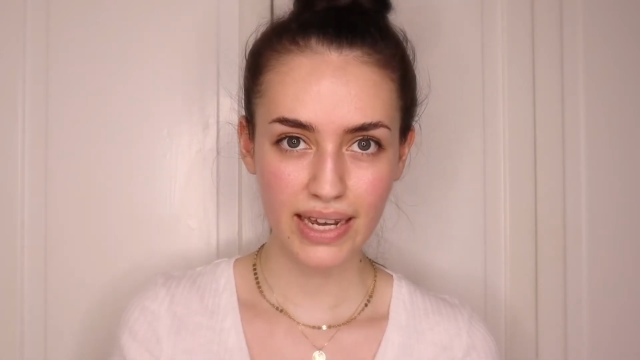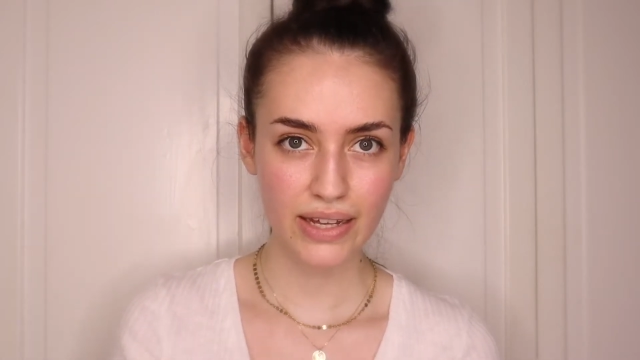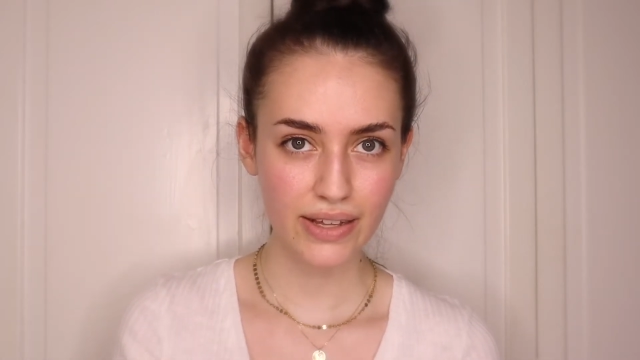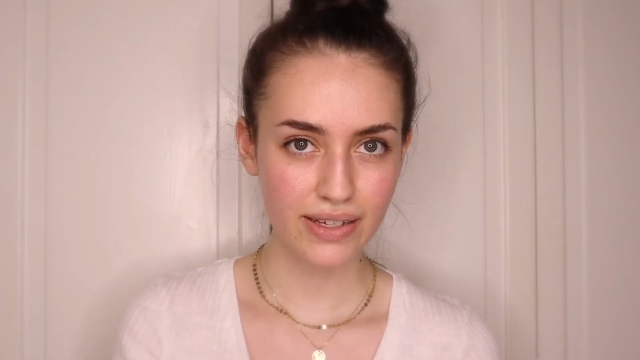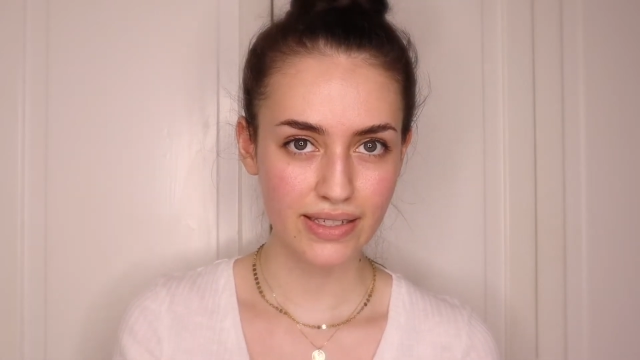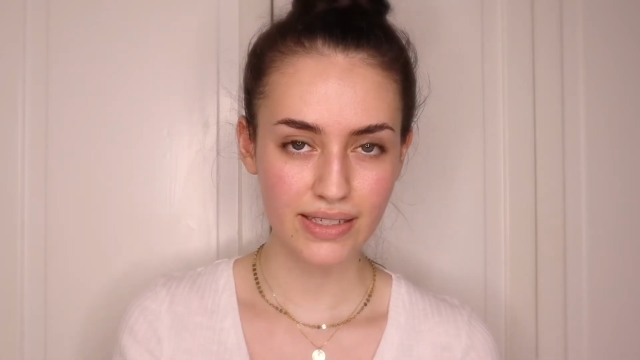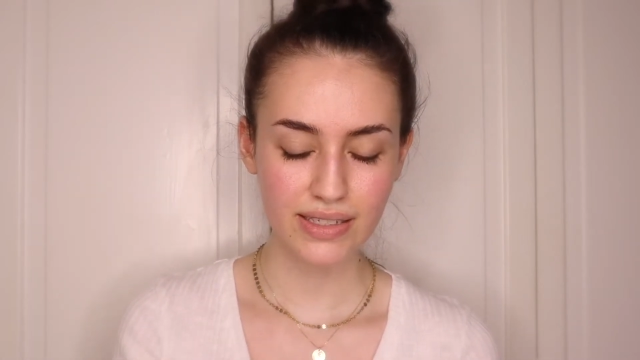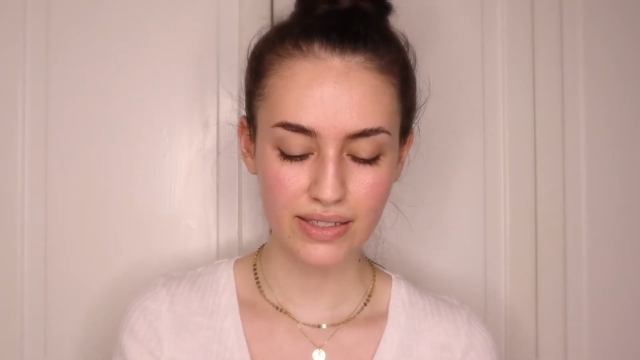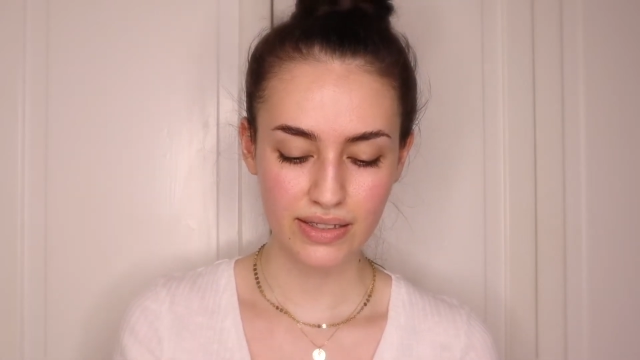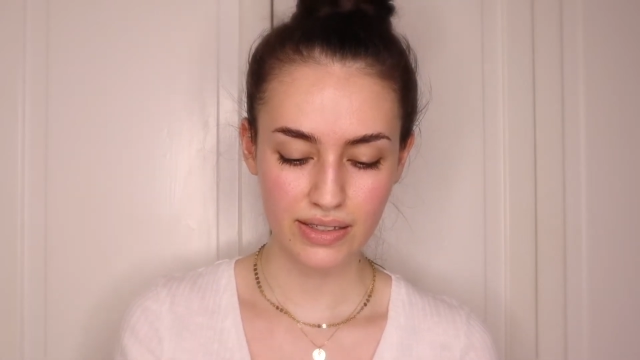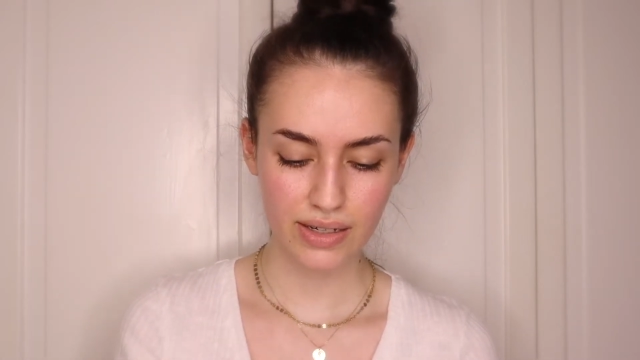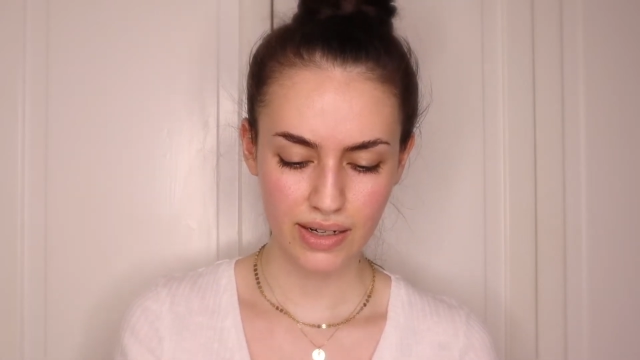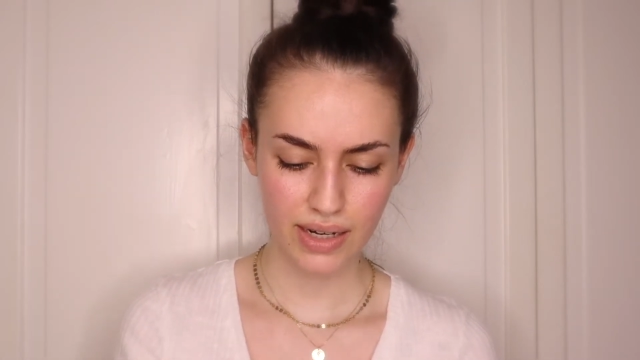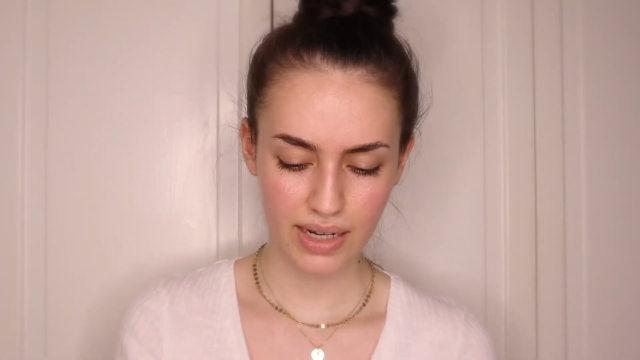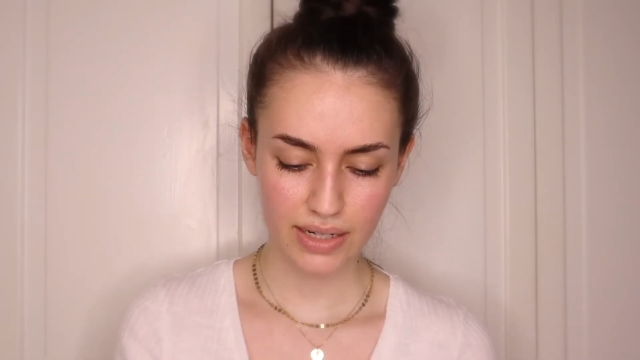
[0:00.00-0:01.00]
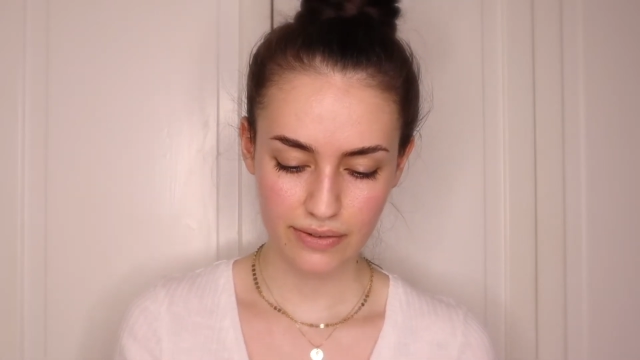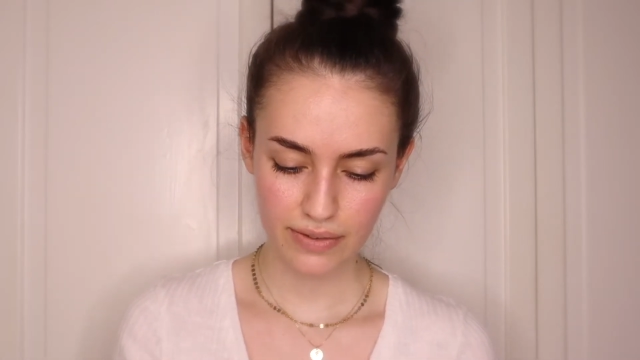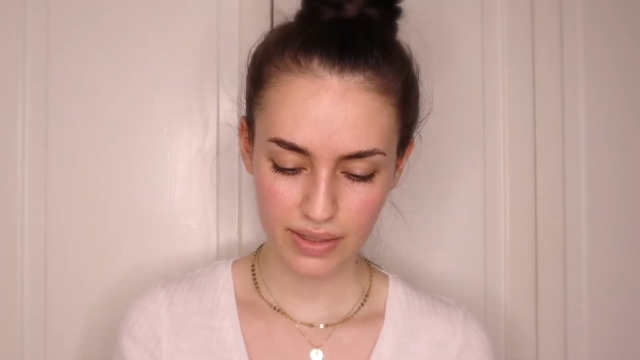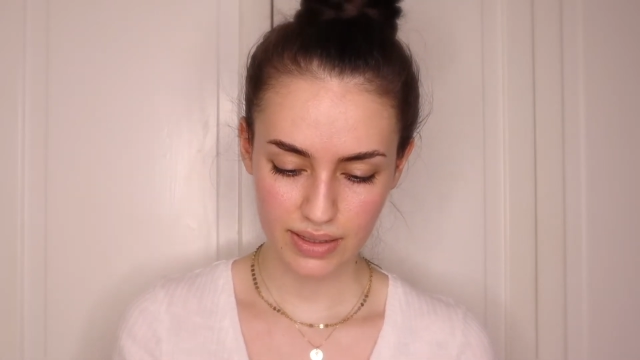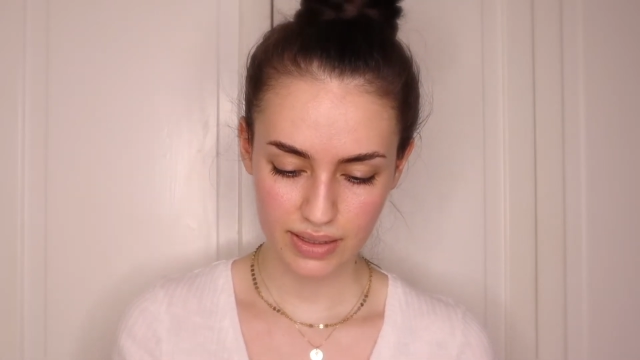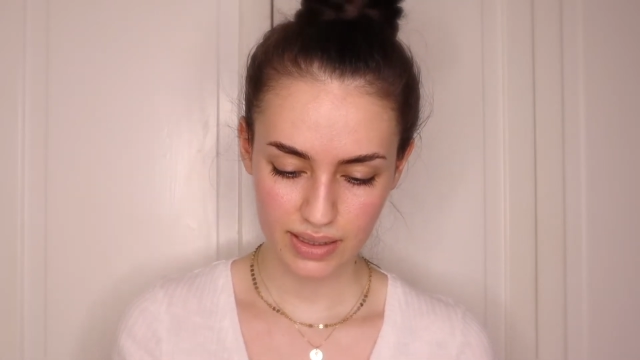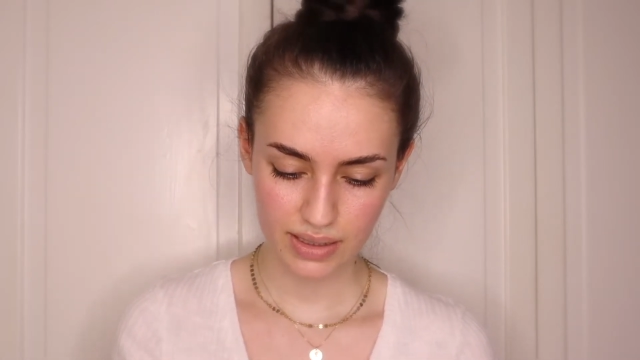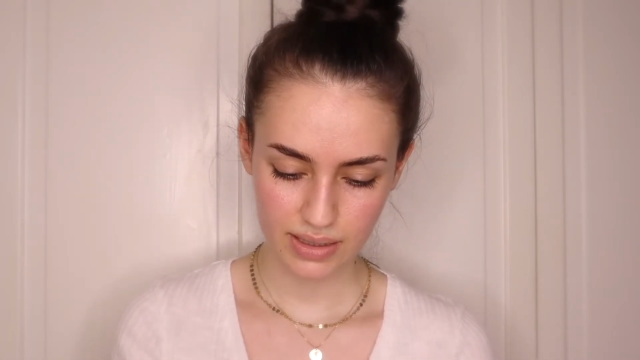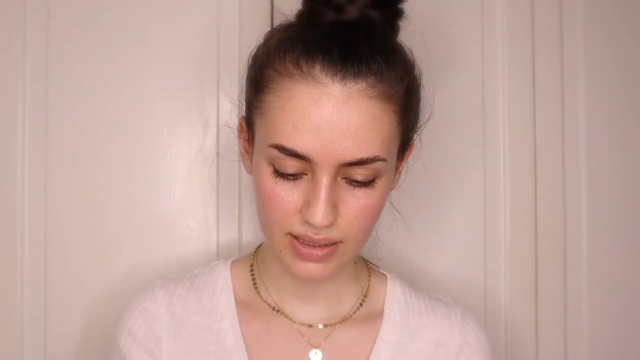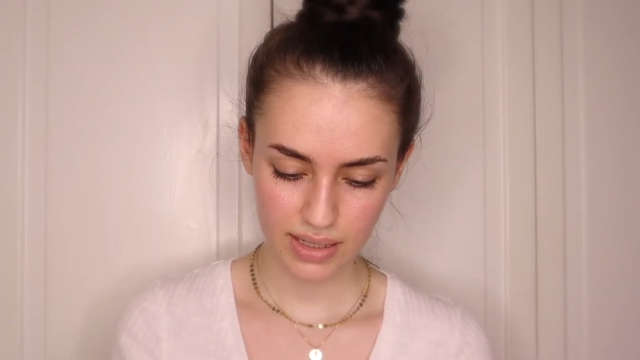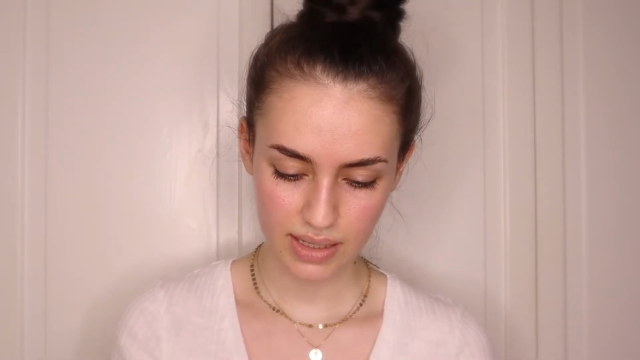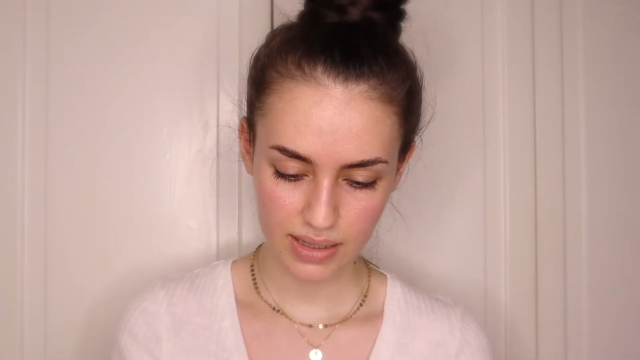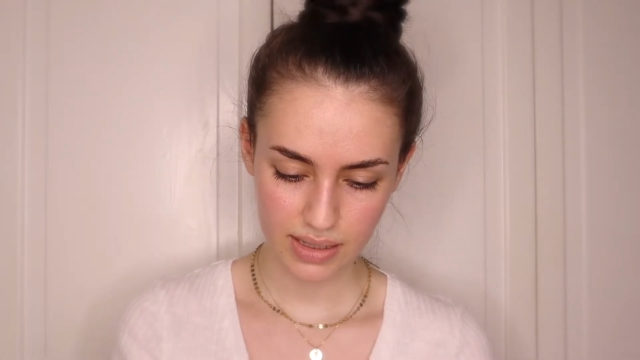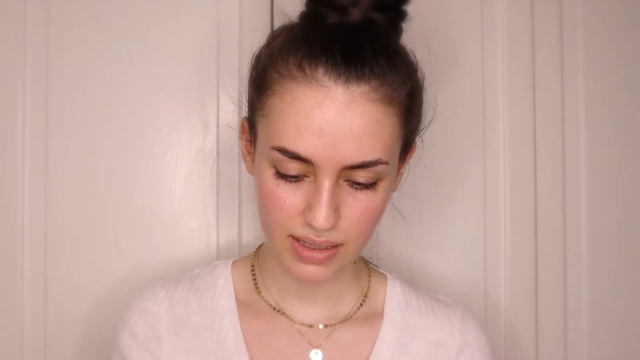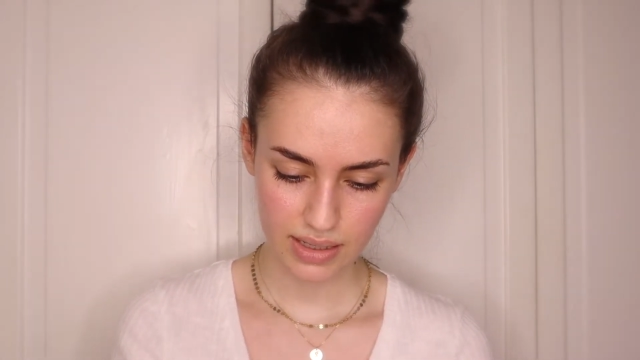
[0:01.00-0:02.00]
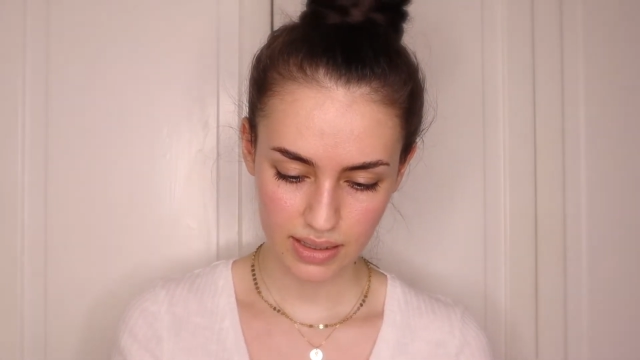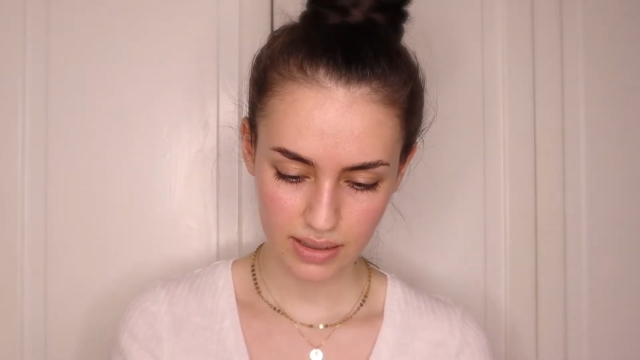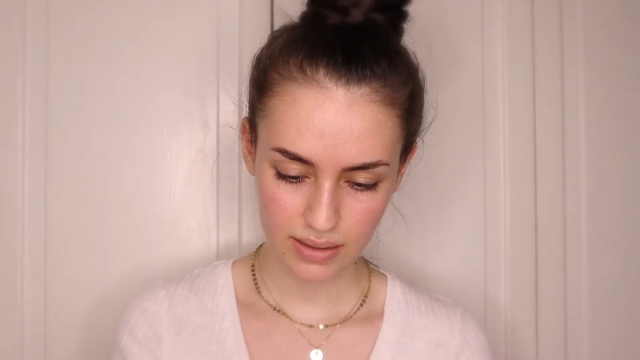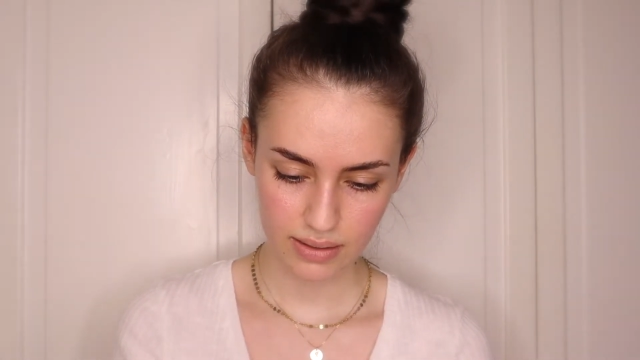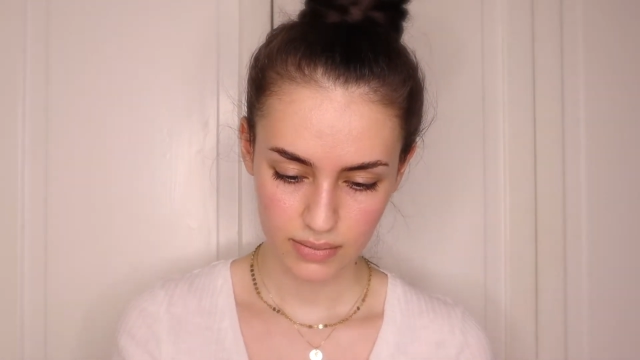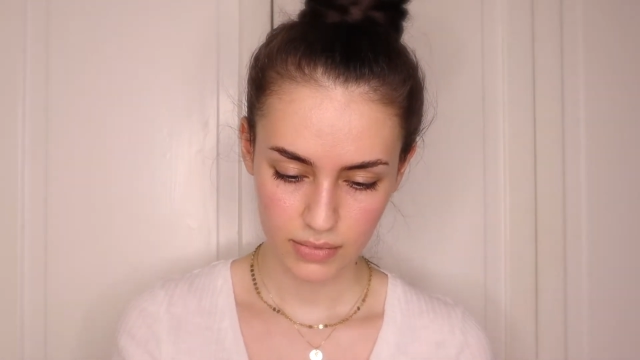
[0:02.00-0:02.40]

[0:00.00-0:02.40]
glosses are kind of unscented, I think.